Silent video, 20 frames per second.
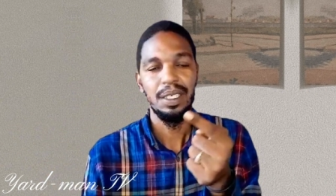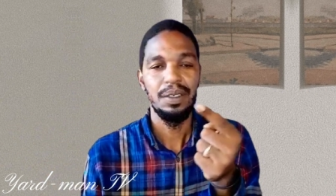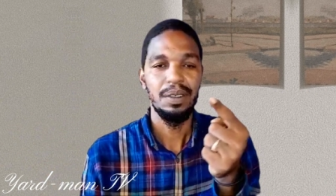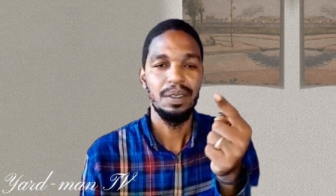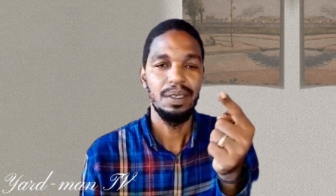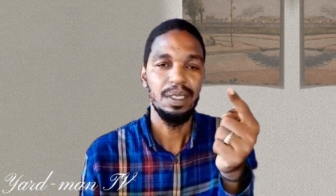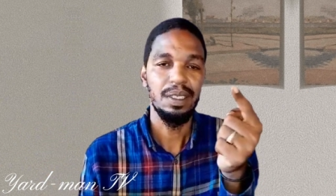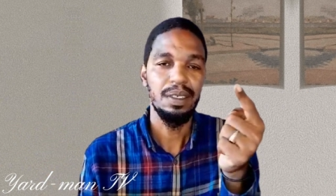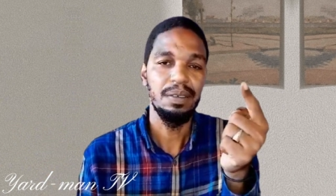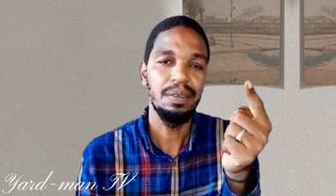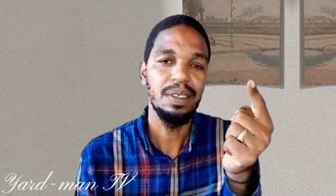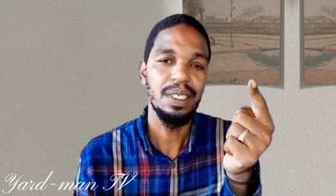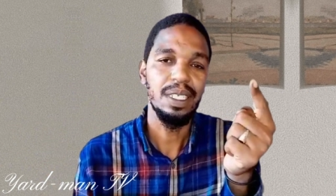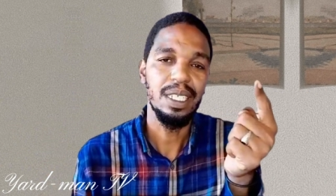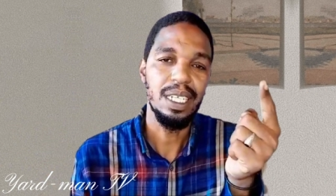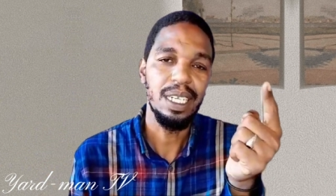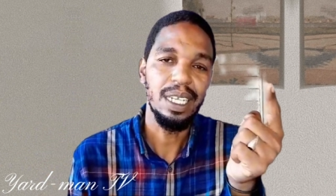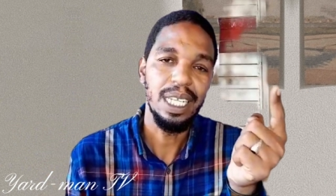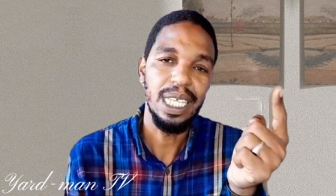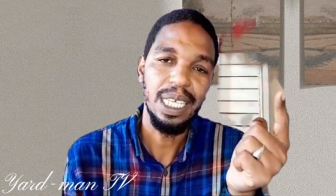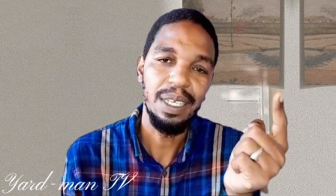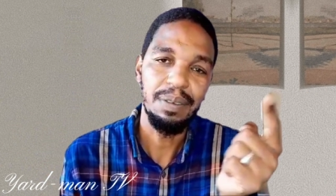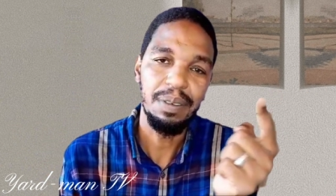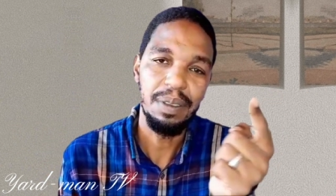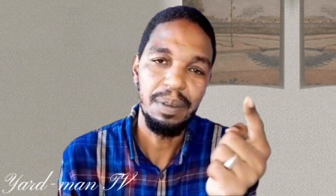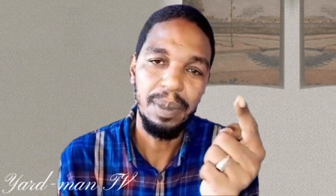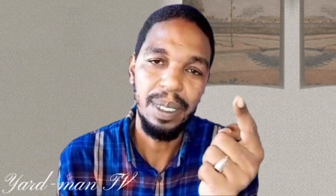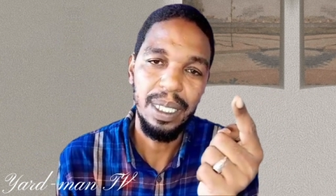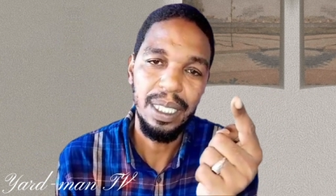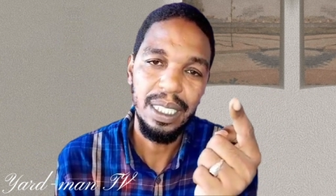Definitely
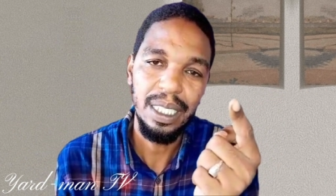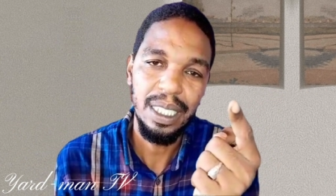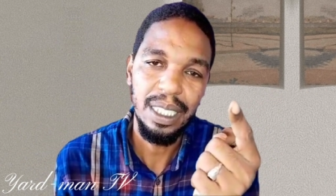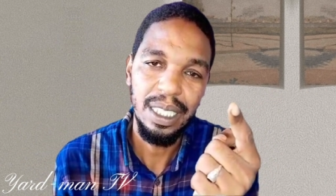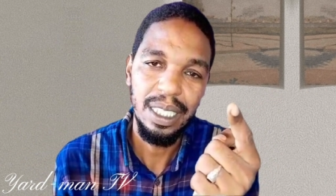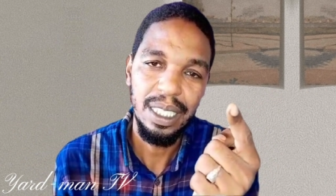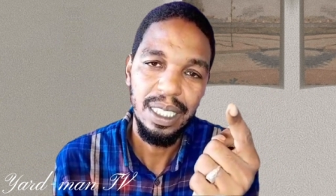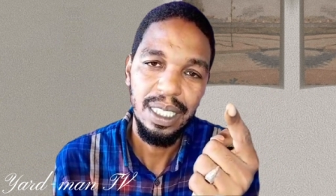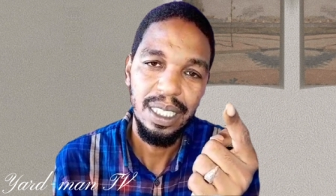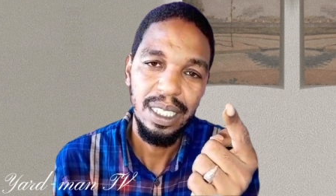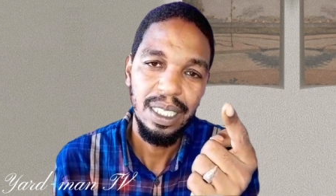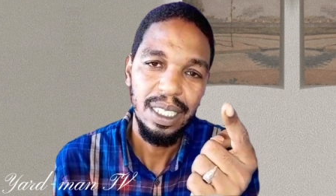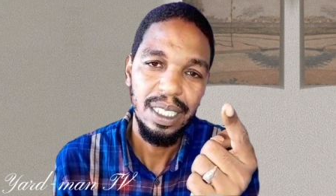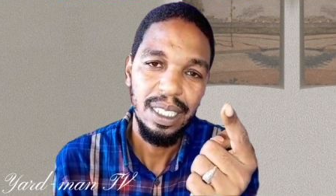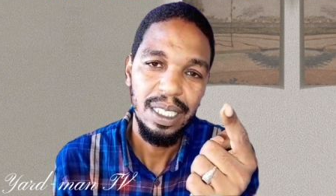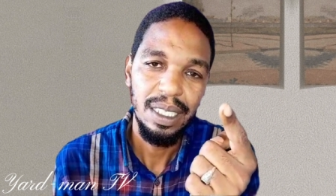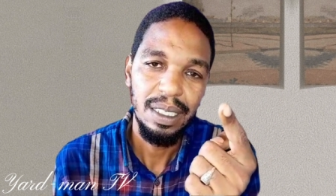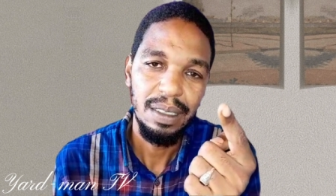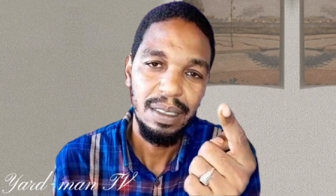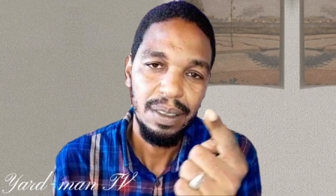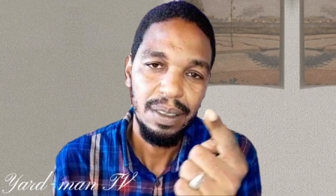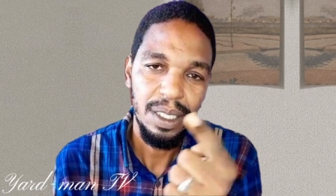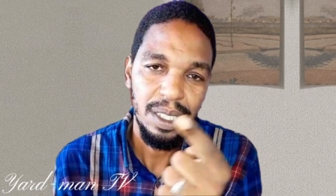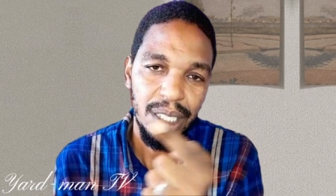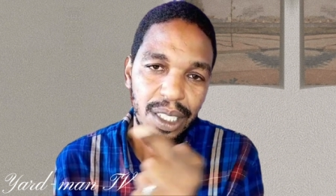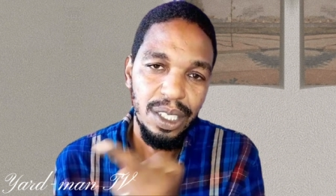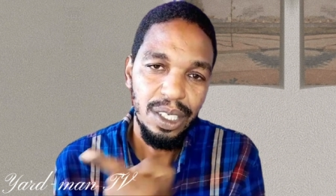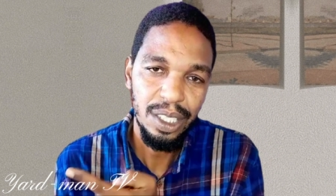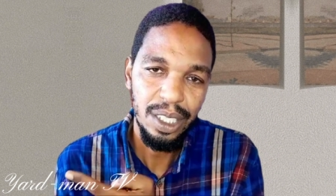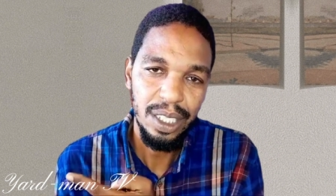everybody
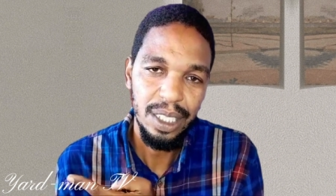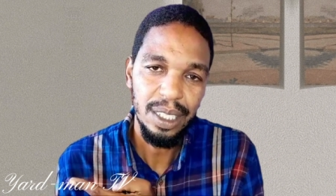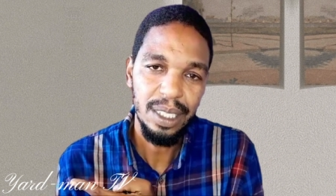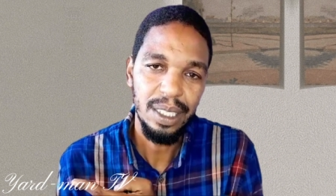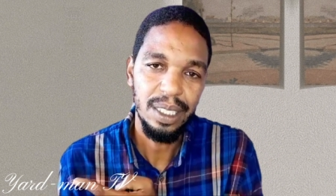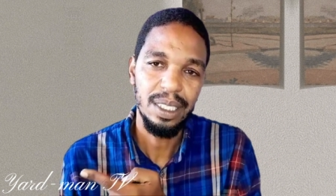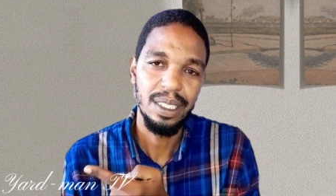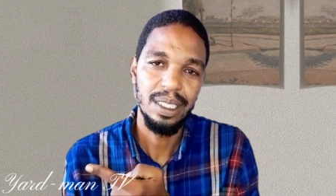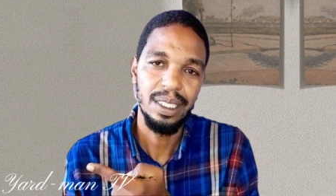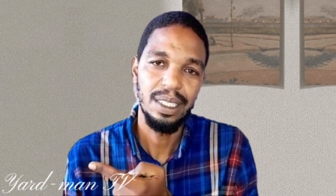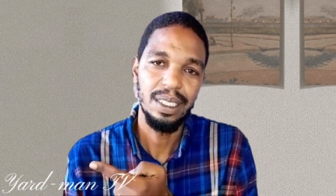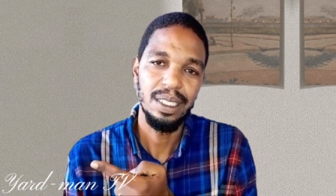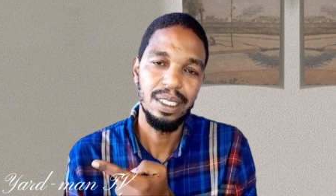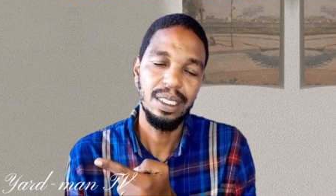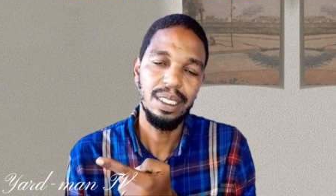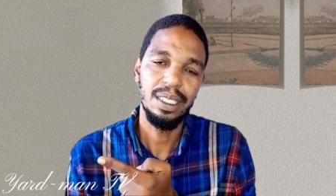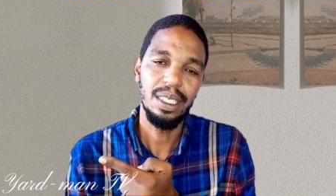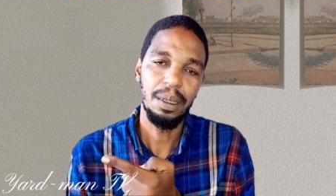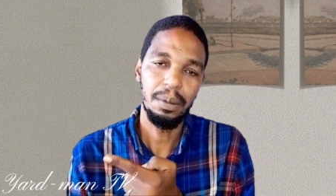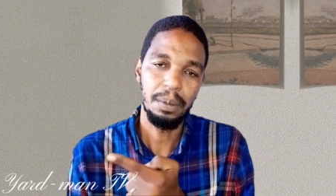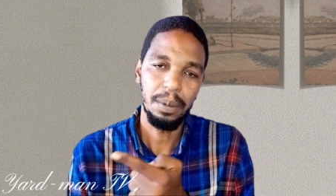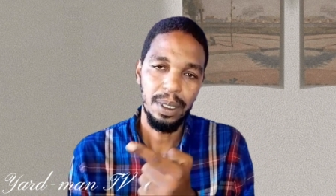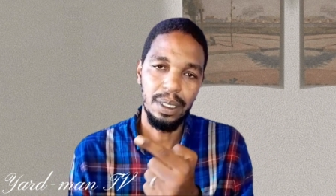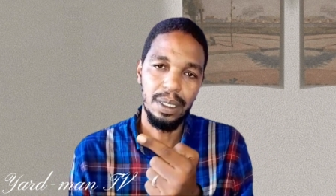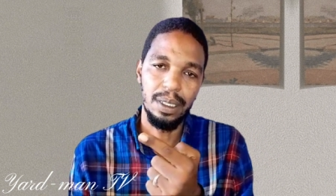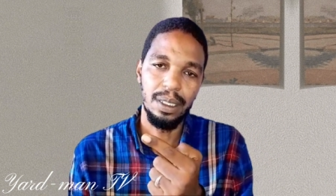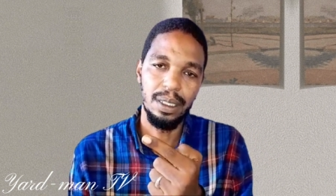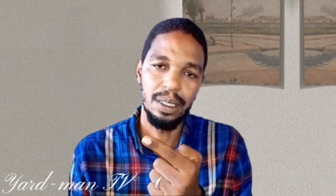hear this. Yeah man.